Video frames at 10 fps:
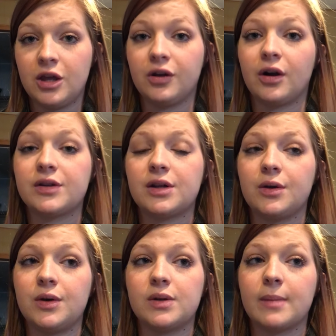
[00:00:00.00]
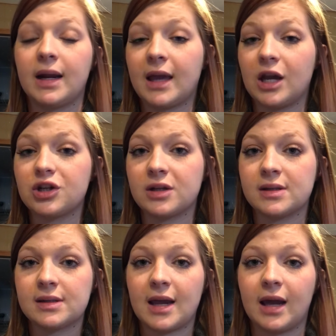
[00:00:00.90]
You can also use
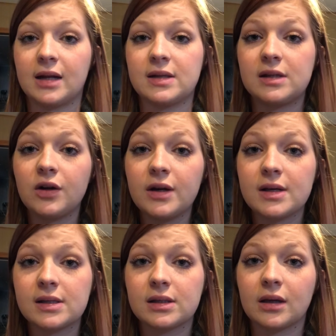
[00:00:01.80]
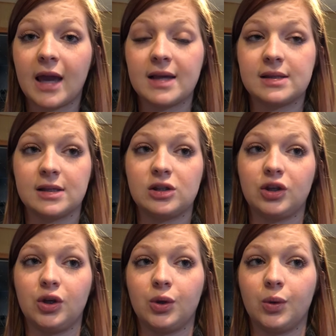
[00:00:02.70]
medications, and in serious cases,
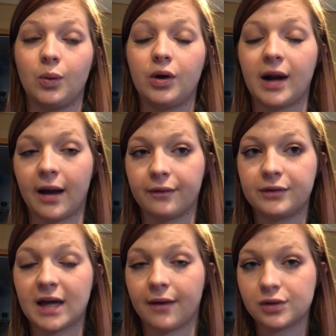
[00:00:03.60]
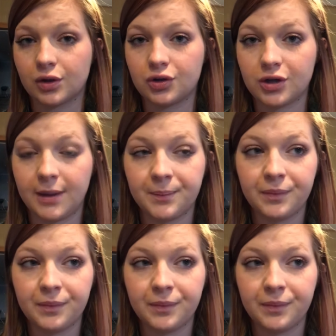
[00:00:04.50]
you could have to have surgery.